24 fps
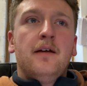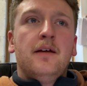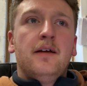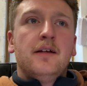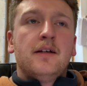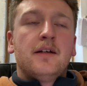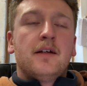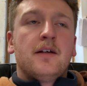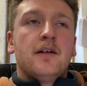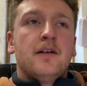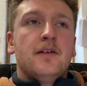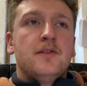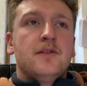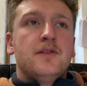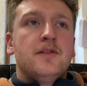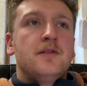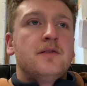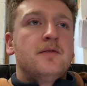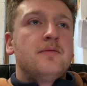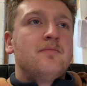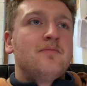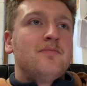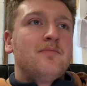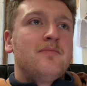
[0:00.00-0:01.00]

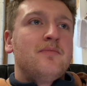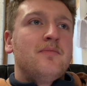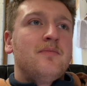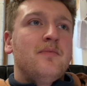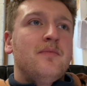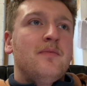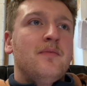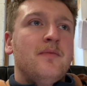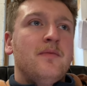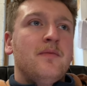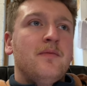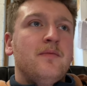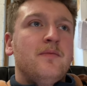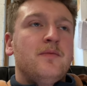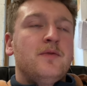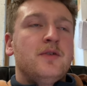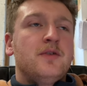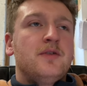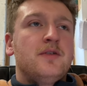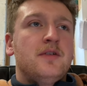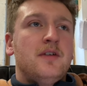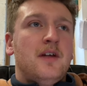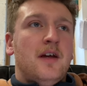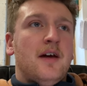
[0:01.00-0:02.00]
Because
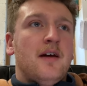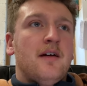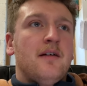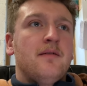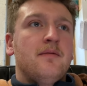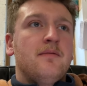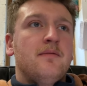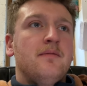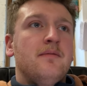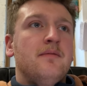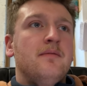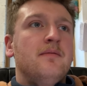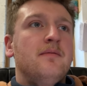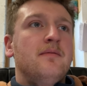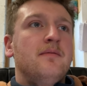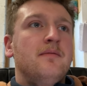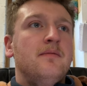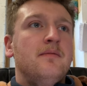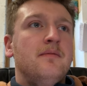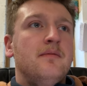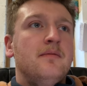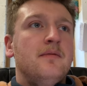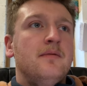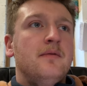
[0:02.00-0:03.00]
just, yeah,
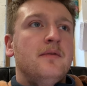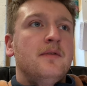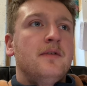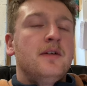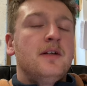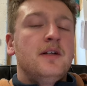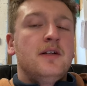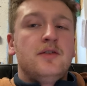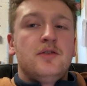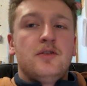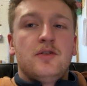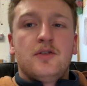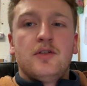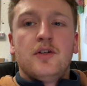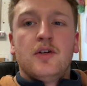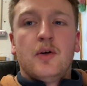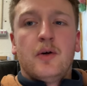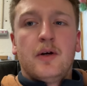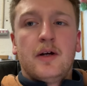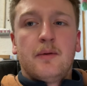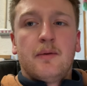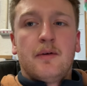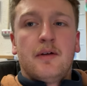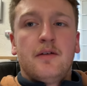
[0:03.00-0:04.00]
it's just
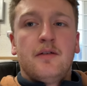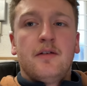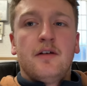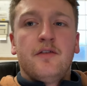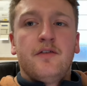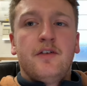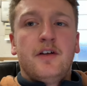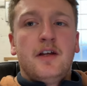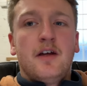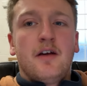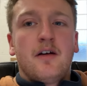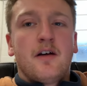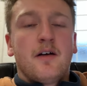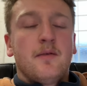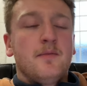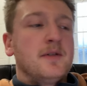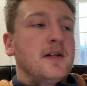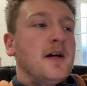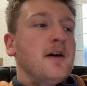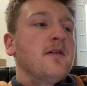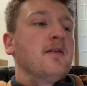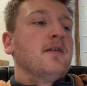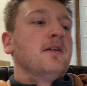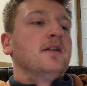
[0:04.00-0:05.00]
annoying when a video comes
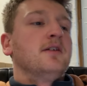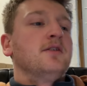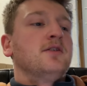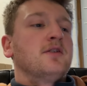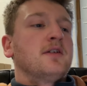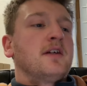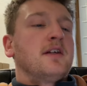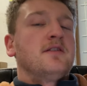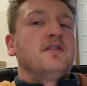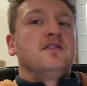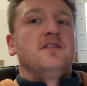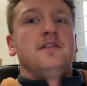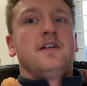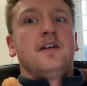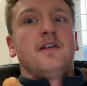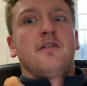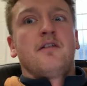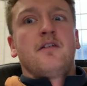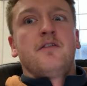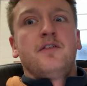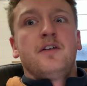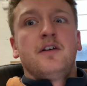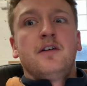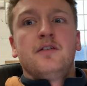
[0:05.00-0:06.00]
out and it just gets
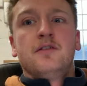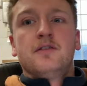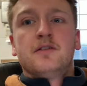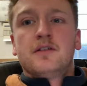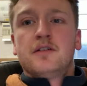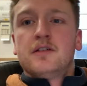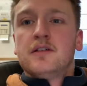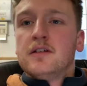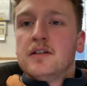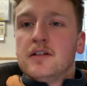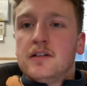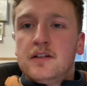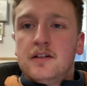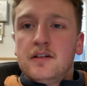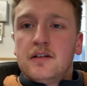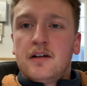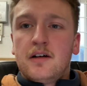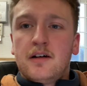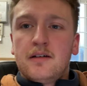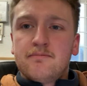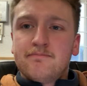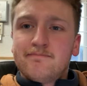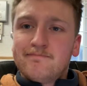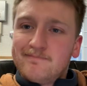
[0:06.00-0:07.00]
zero views. You're
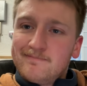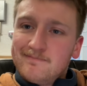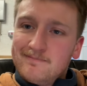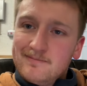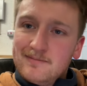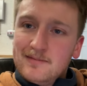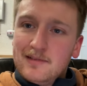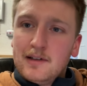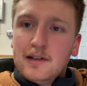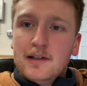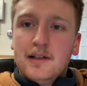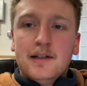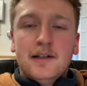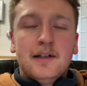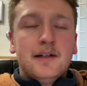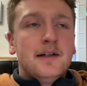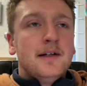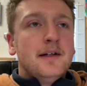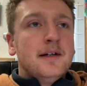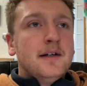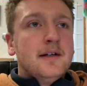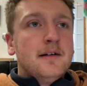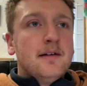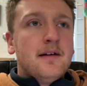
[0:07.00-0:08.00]
like,
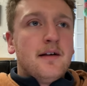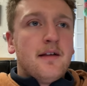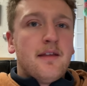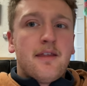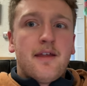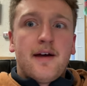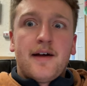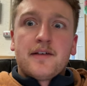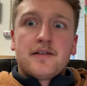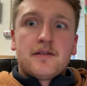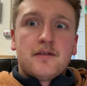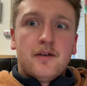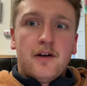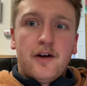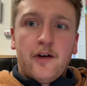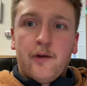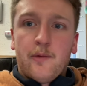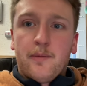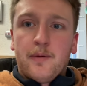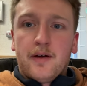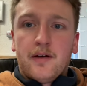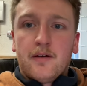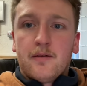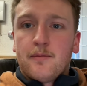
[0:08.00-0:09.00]
that's not
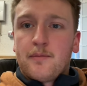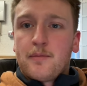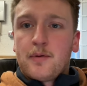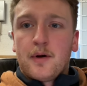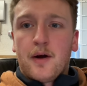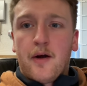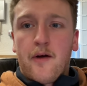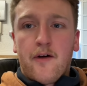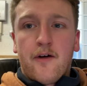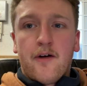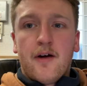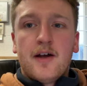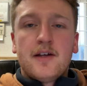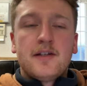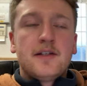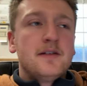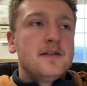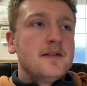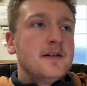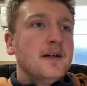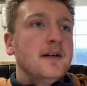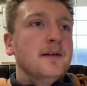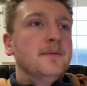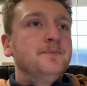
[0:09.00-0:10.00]
helping progress, is
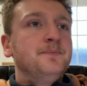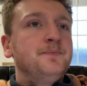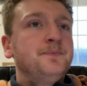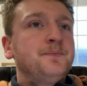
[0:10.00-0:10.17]
it?